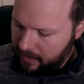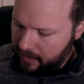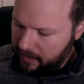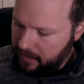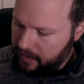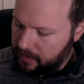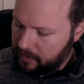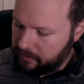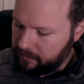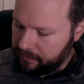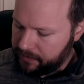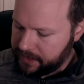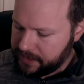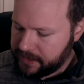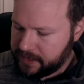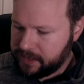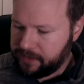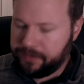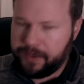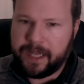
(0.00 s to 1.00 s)
Um, this
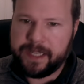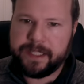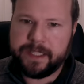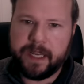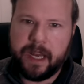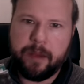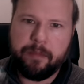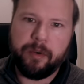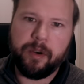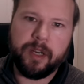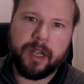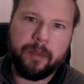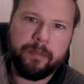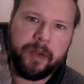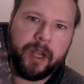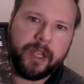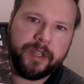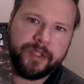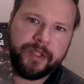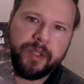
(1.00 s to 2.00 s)
is a fascinating book. I'm
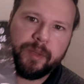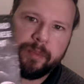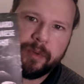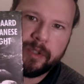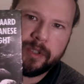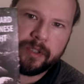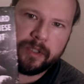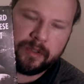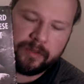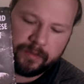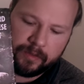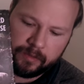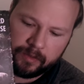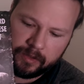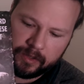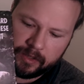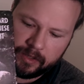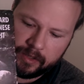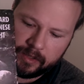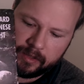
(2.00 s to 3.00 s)
not super sure if we're
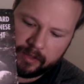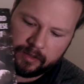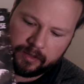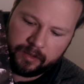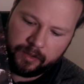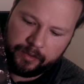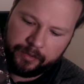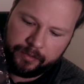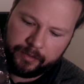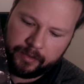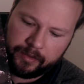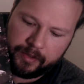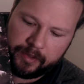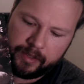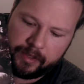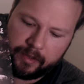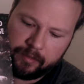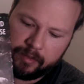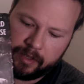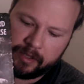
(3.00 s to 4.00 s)
gonna go through it
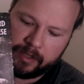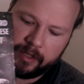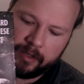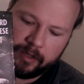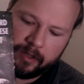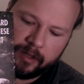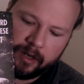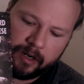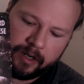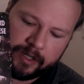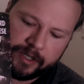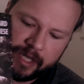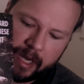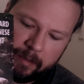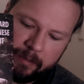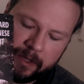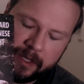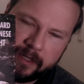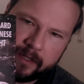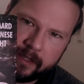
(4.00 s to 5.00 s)
here, but Kierkegaard and
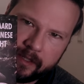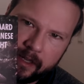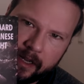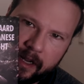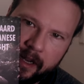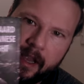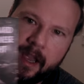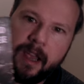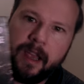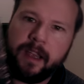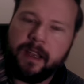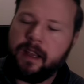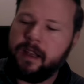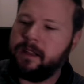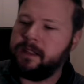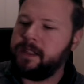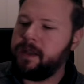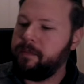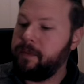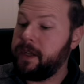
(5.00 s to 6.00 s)
Japanese thought,
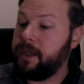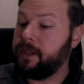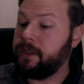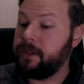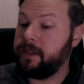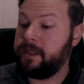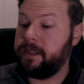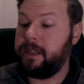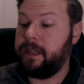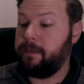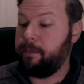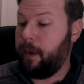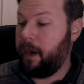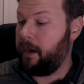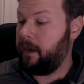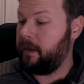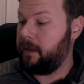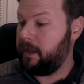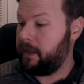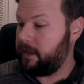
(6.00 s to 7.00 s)
some interesting
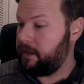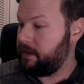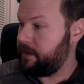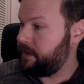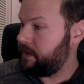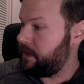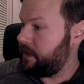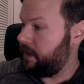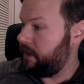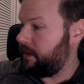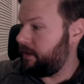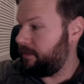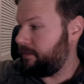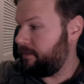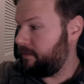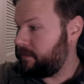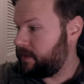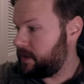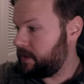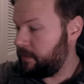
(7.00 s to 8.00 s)
parallels,
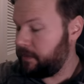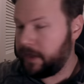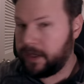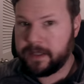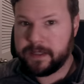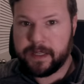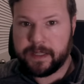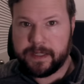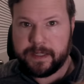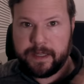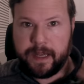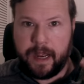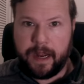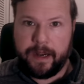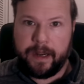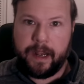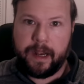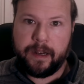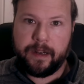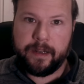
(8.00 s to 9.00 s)
um, some things that
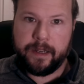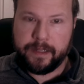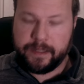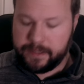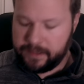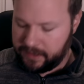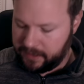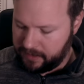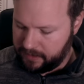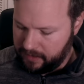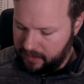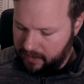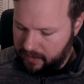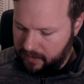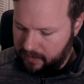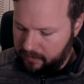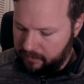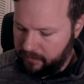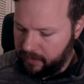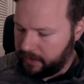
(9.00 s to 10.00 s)
stand out as like
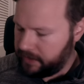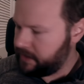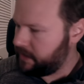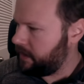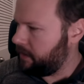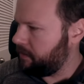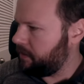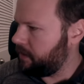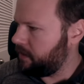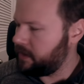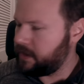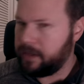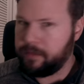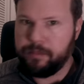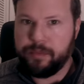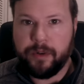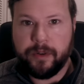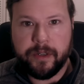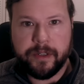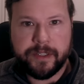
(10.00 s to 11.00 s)
very similar to
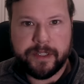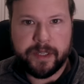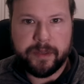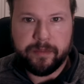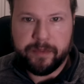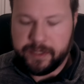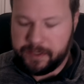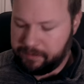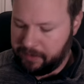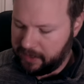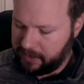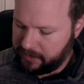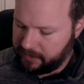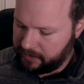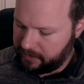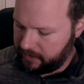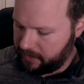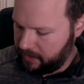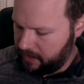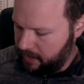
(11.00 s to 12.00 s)
Buddhism,
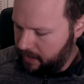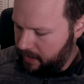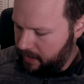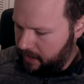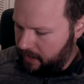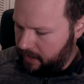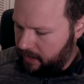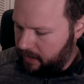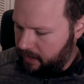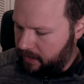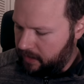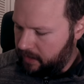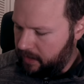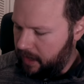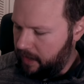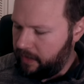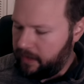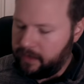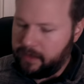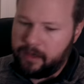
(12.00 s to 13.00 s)
especially. Uh,
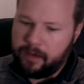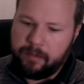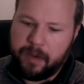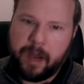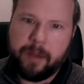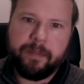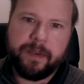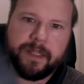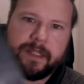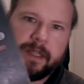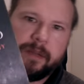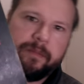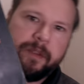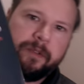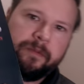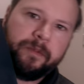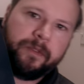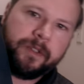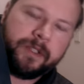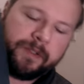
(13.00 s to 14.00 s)
and then there might be some
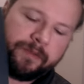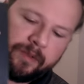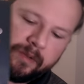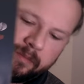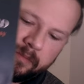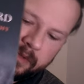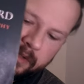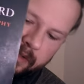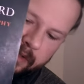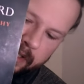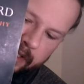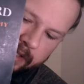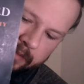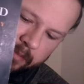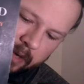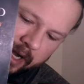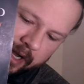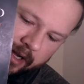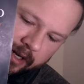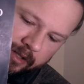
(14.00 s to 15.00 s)
influence from this
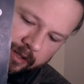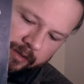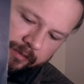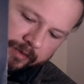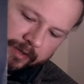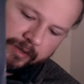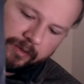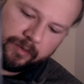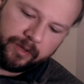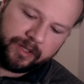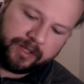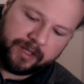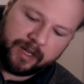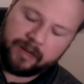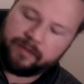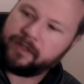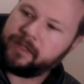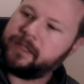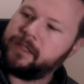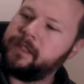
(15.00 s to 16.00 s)
biography, which
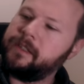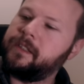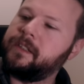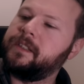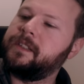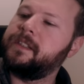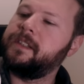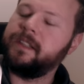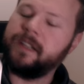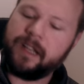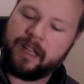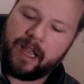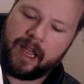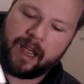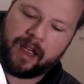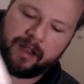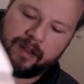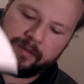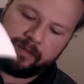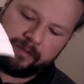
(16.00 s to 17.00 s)
obviously you could see I
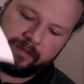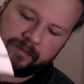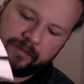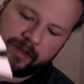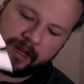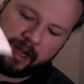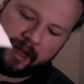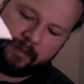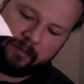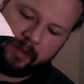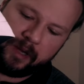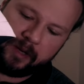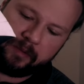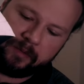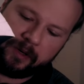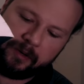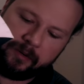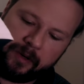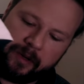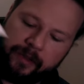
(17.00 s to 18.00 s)
have not made
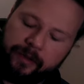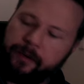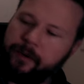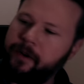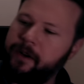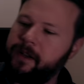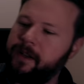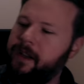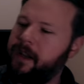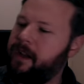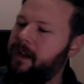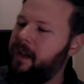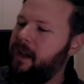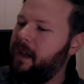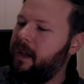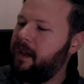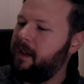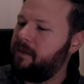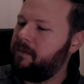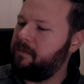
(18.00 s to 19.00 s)
my way through it yet,
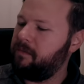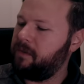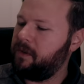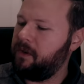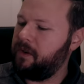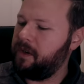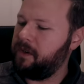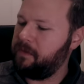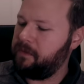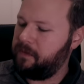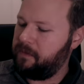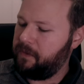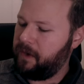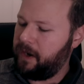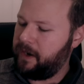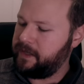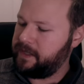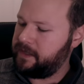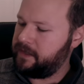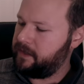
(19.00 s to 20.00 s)
I'm going
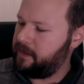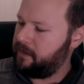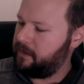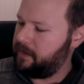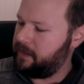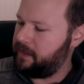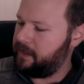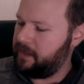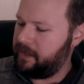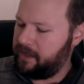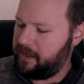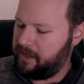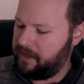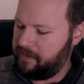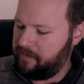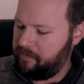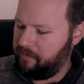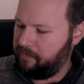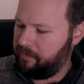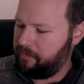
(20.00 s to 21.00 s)
very slowly.
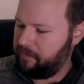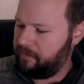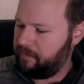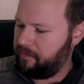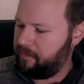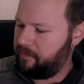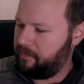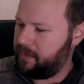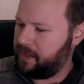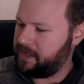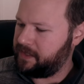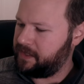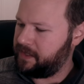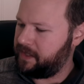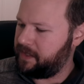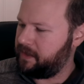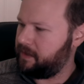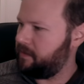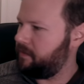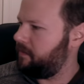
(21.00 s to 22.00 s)
Um, but
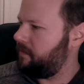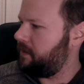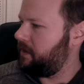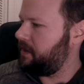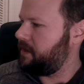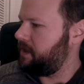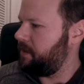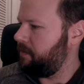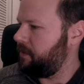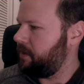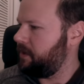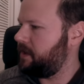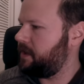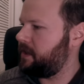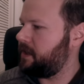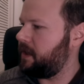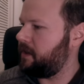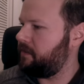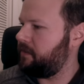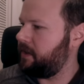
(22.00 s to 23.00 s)
uh, there's some good
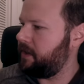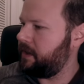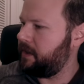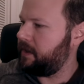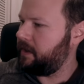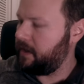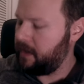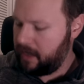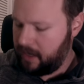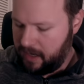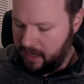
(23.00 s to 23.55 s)
stuff in here.